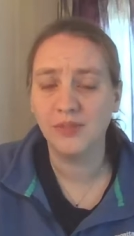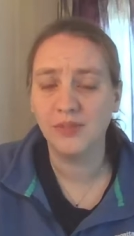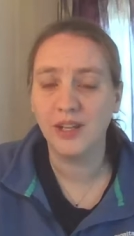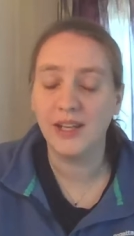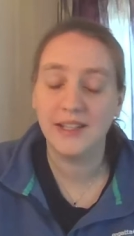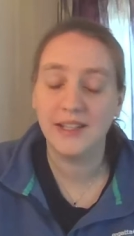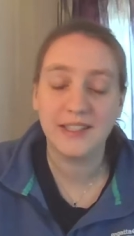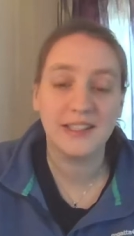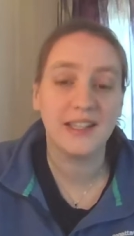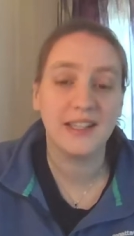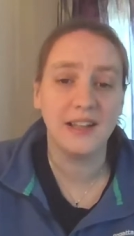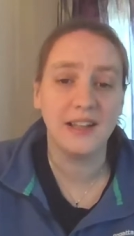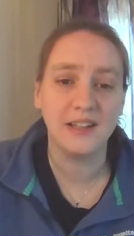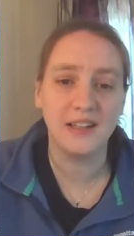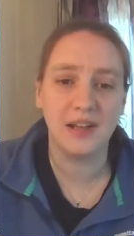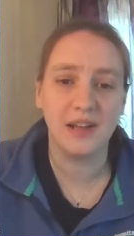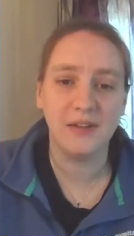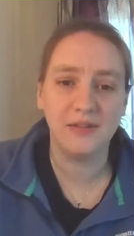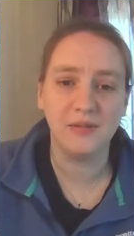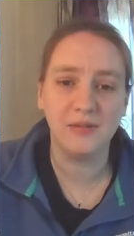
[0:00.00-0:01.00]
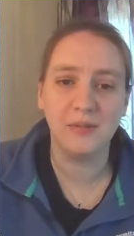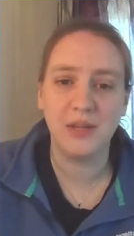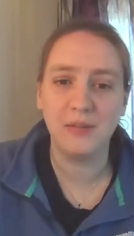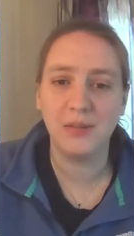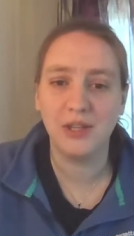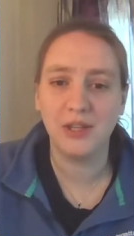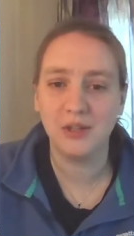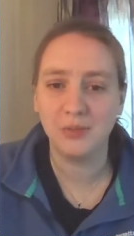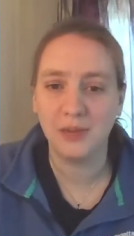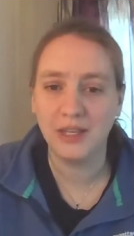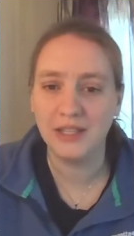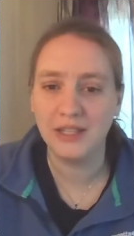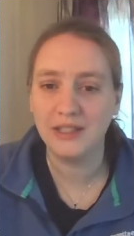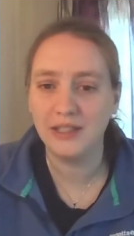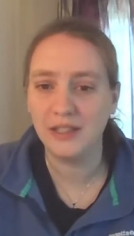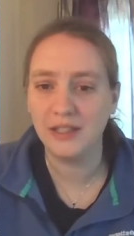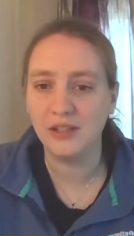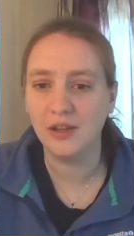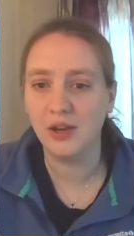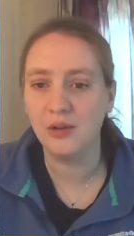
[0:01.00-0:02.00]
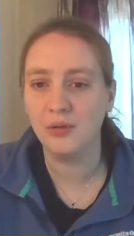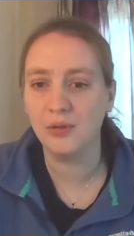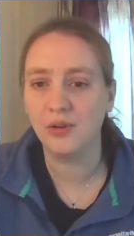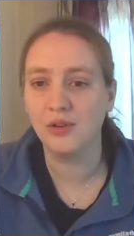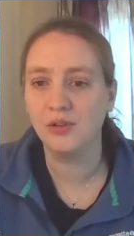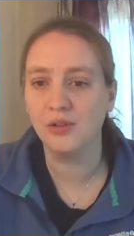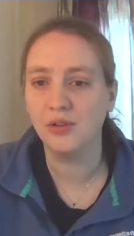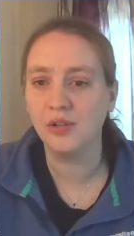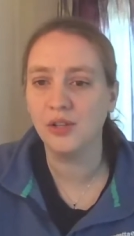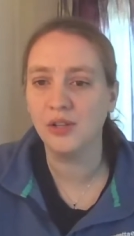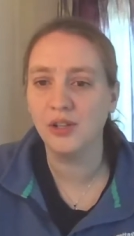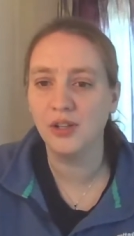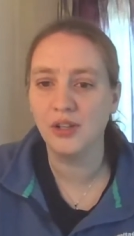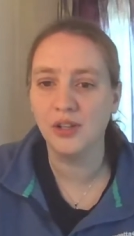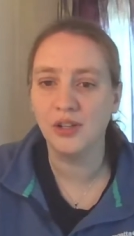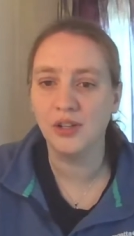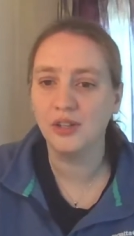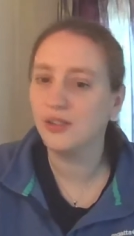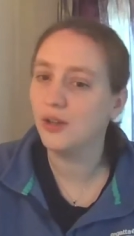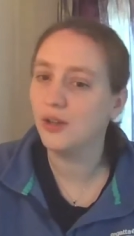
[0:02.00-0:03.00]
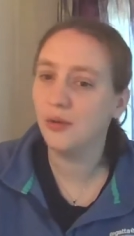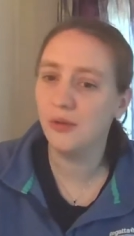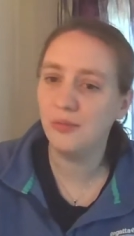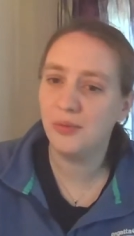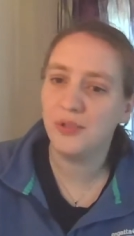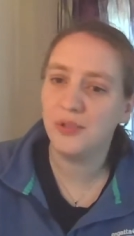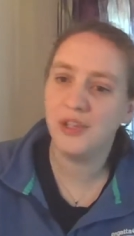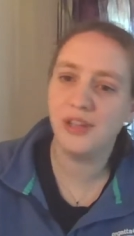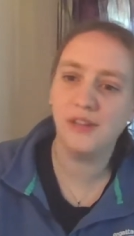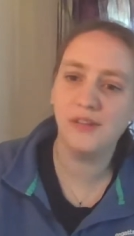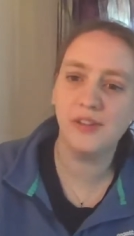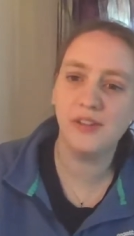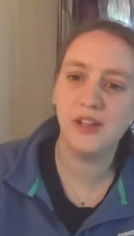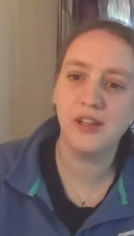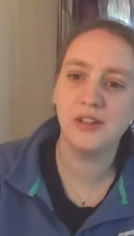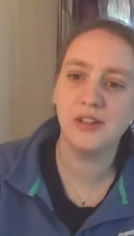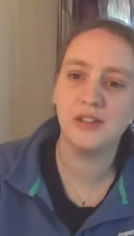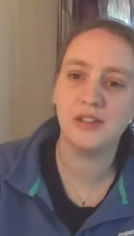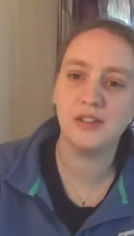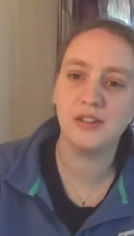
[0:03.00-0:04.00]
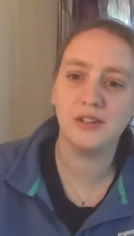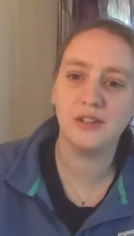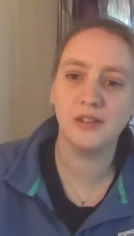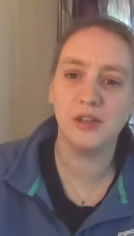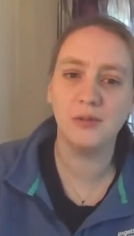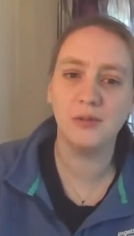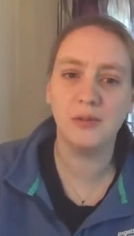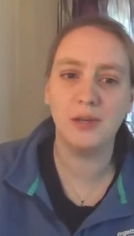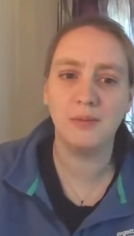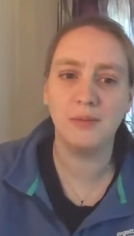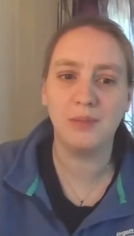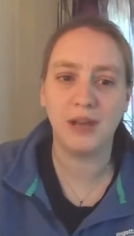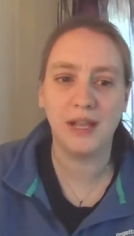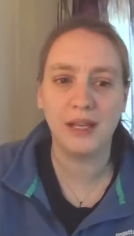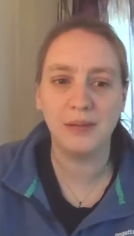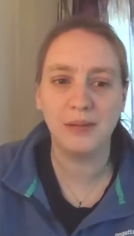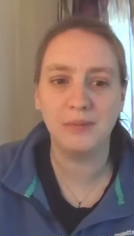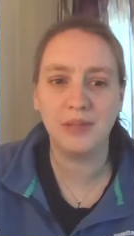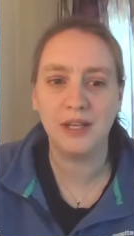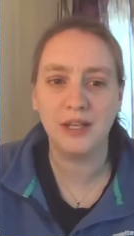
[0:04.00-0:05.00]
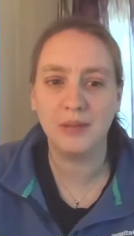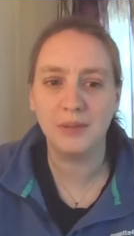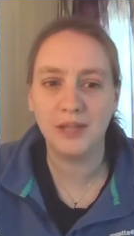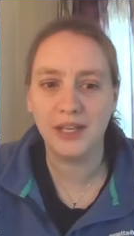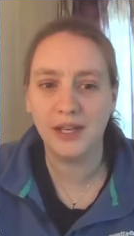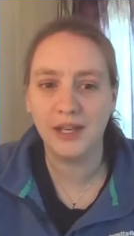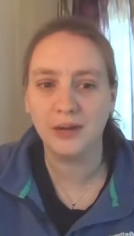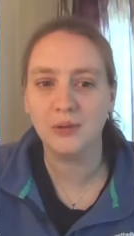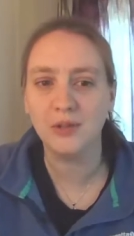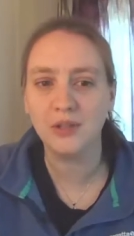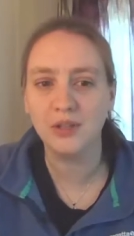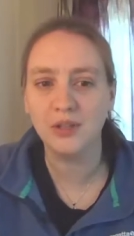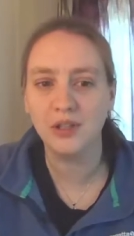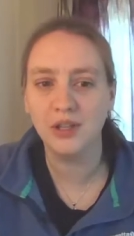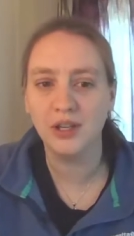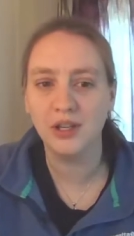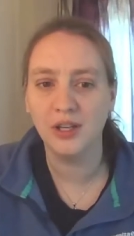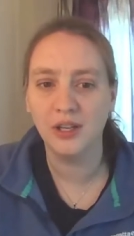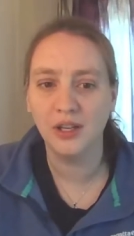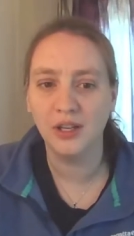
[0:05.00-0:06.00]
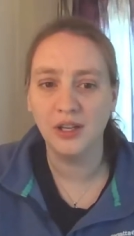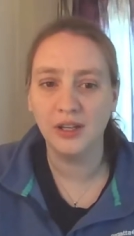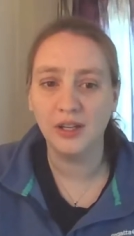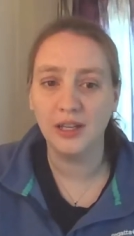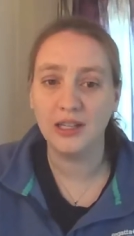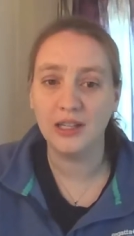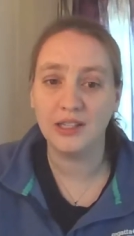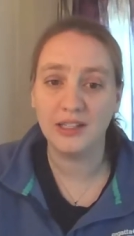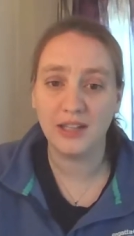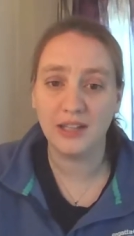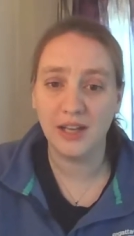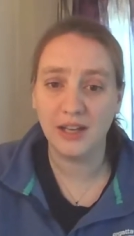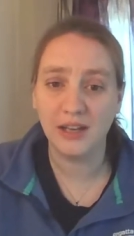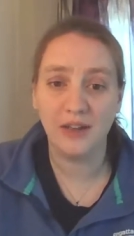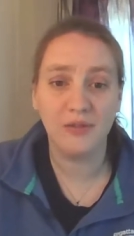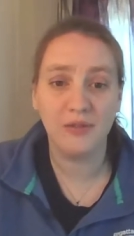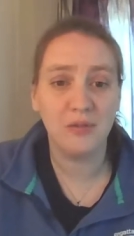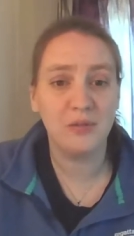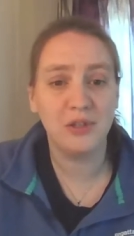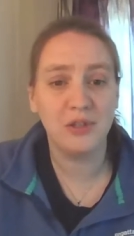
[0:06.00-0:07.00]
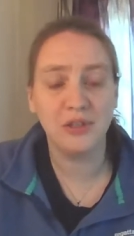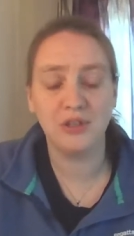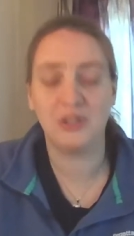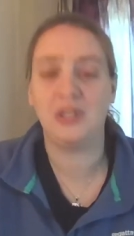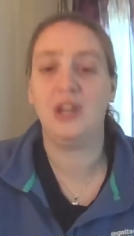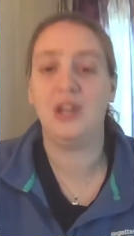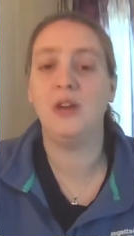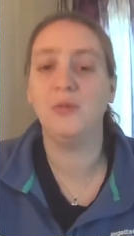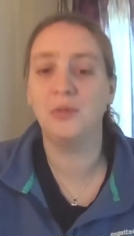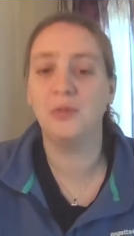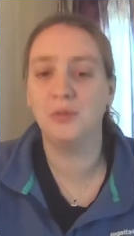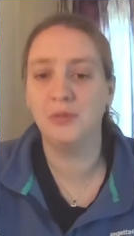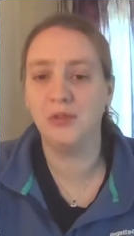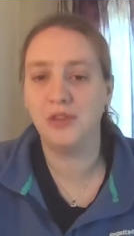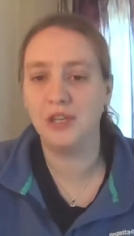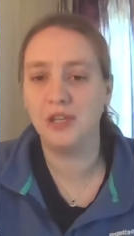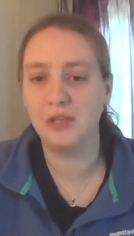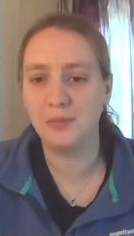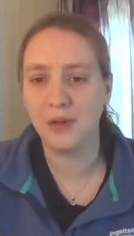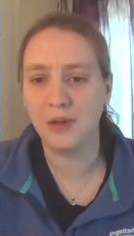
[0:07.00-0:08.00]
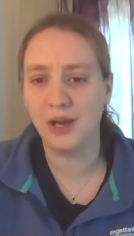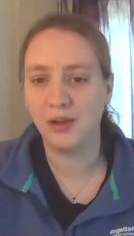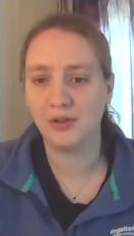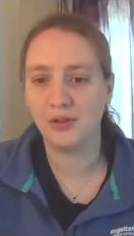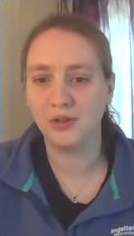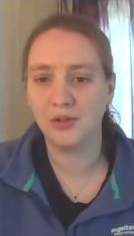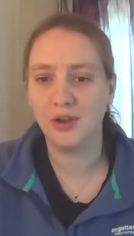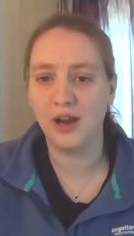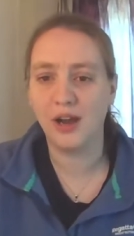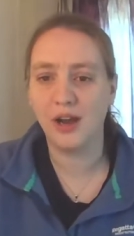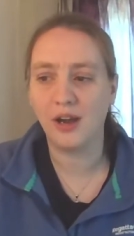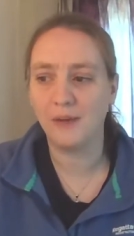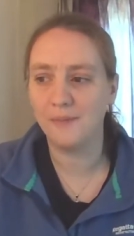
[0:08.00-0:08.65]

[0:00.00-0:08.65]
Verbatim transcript: It stands out for me because when it did go wrong, no one pointed fingers, nobody blamed anybody else. Instead, everybody just helped to put things back on track.